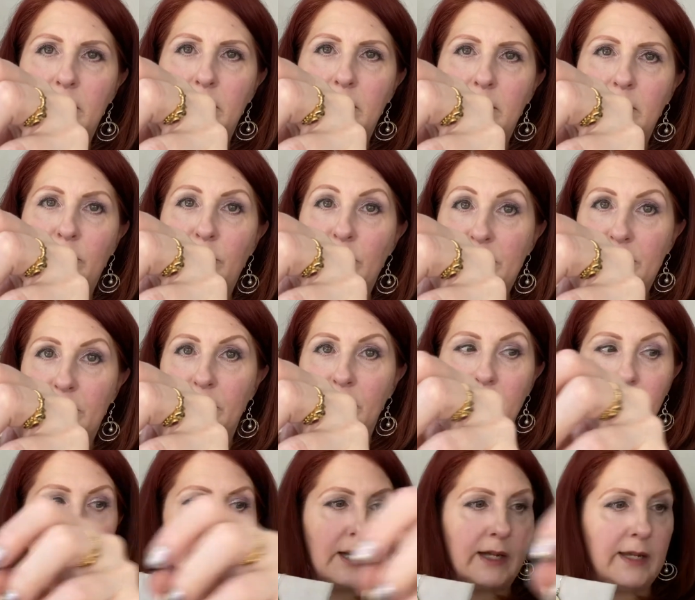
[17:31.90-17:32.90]

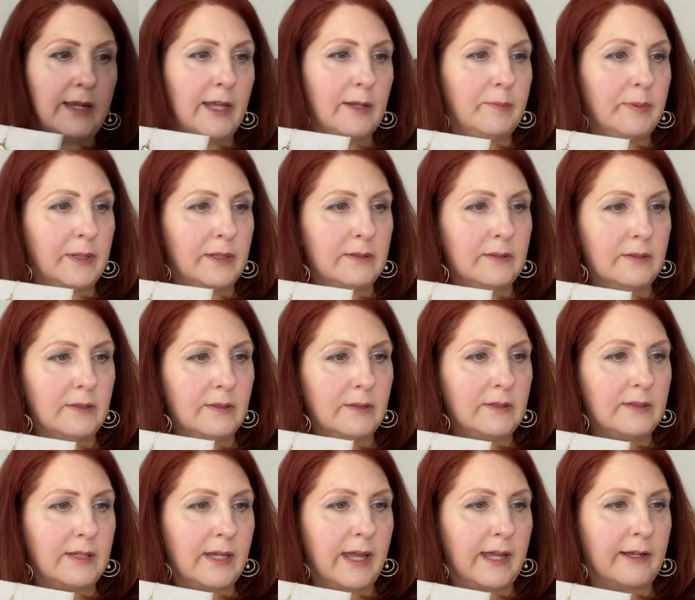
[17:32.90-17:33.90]
crystal on head pin
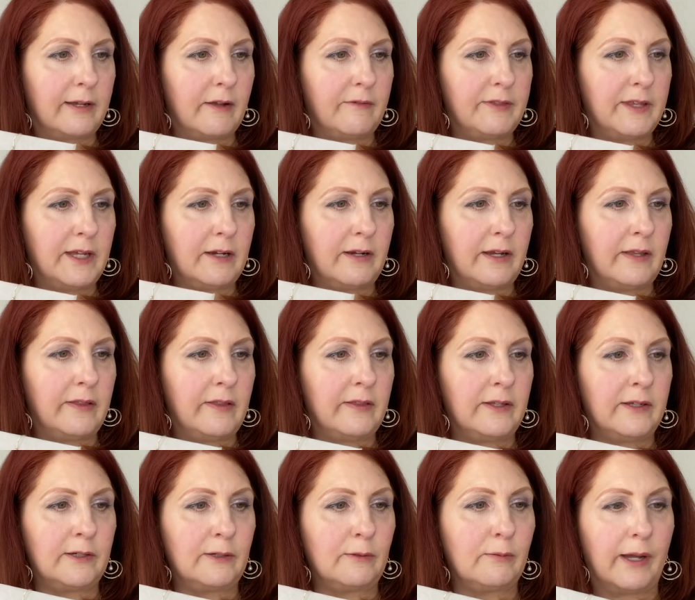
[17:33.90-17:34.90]
to hang off there, and then
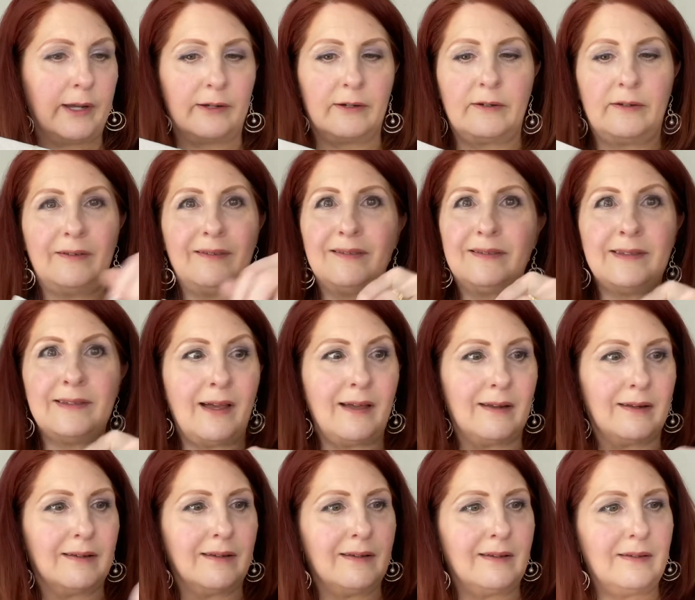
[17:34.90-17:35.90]
the ear wire.
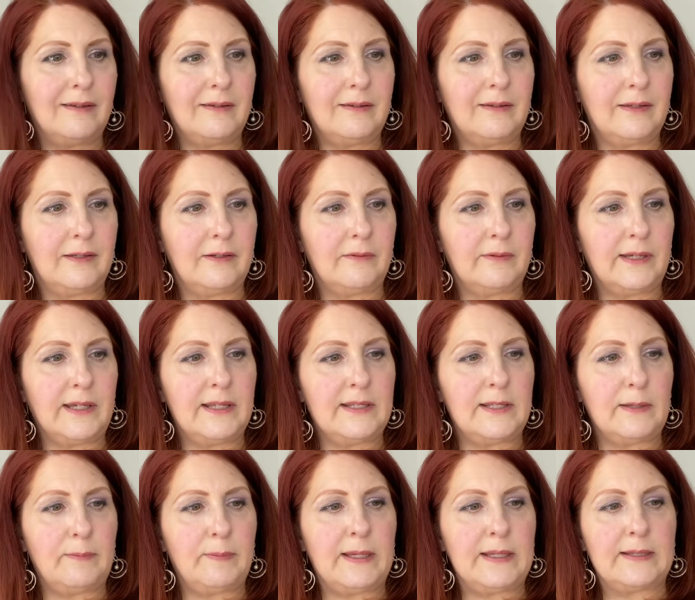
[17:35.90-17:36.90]
Done.
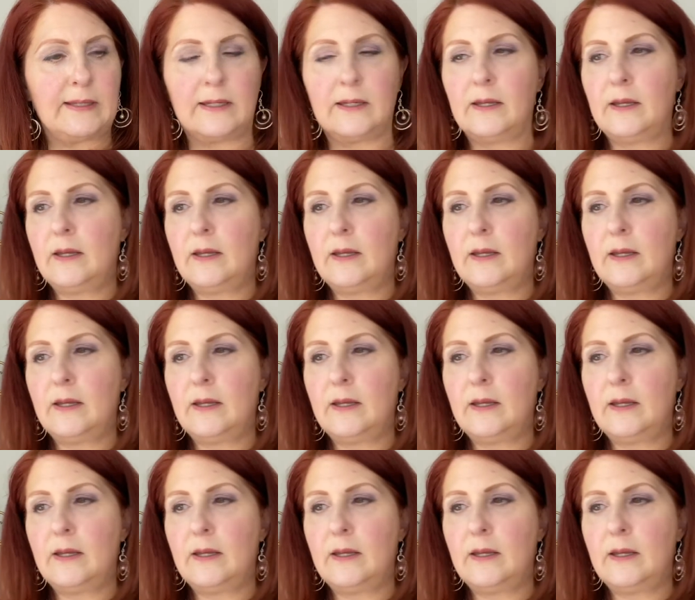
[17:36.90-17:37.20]
Easy peasy.